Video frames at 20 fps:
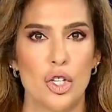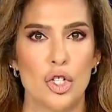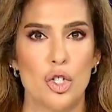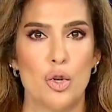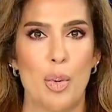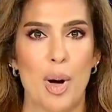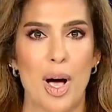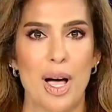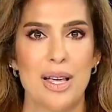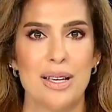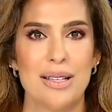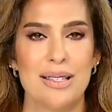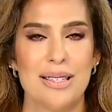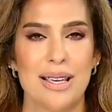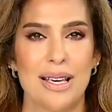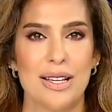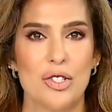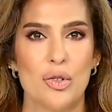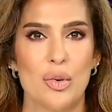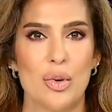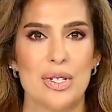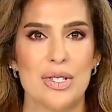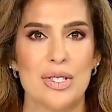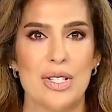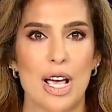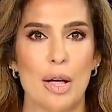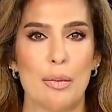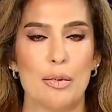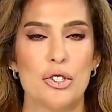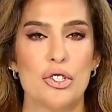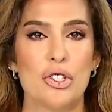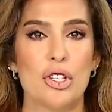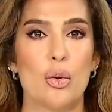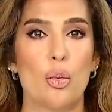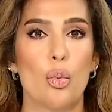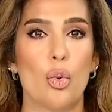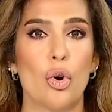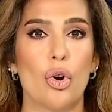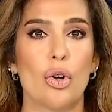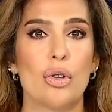Dubai is set to establish the
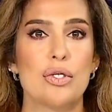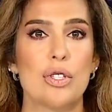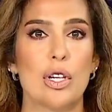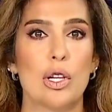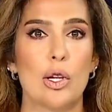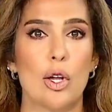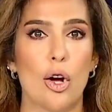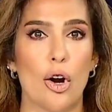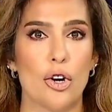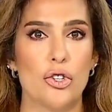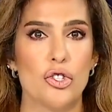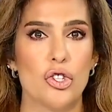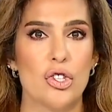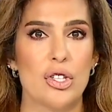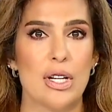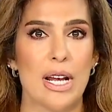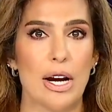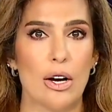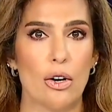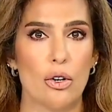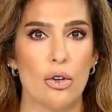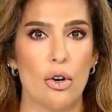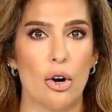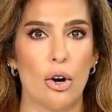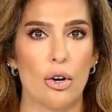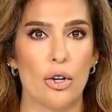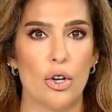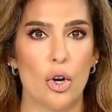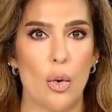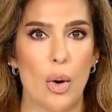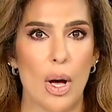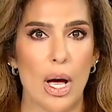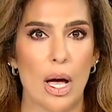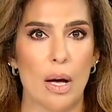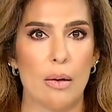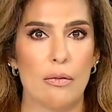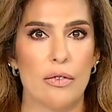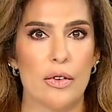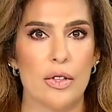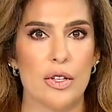world's largest air cargo
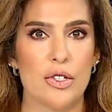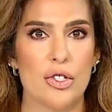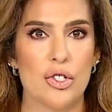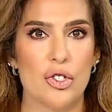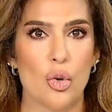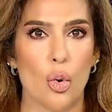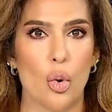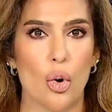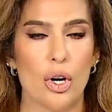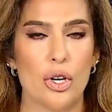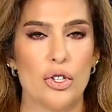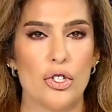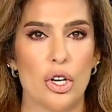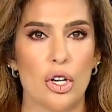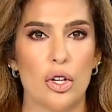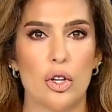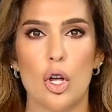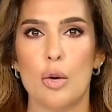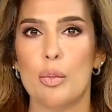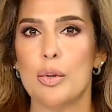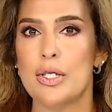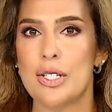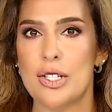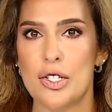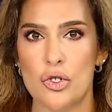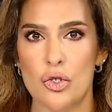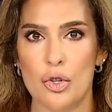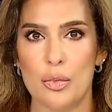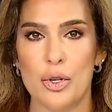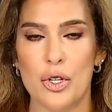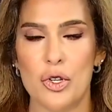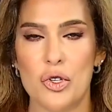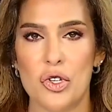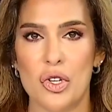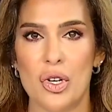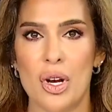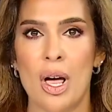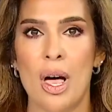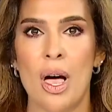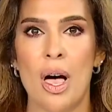hub for the storage and global
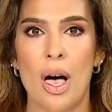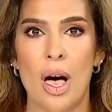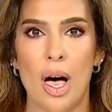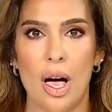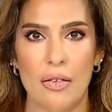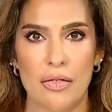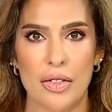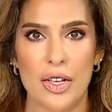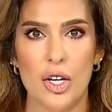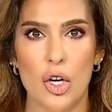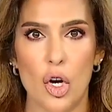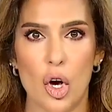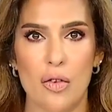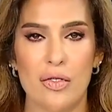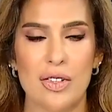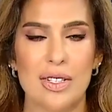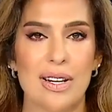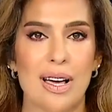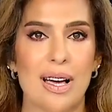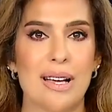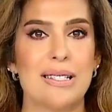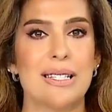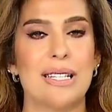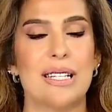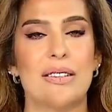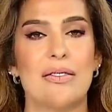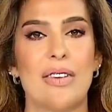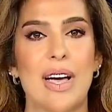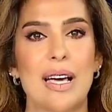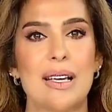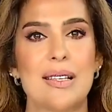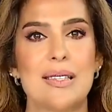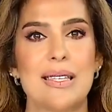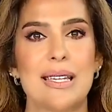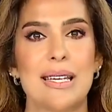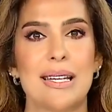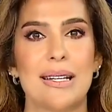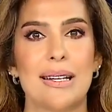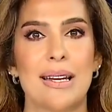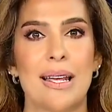distribution of the COVID-19
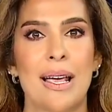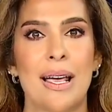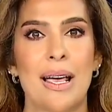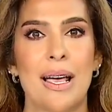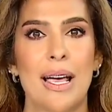vaccine.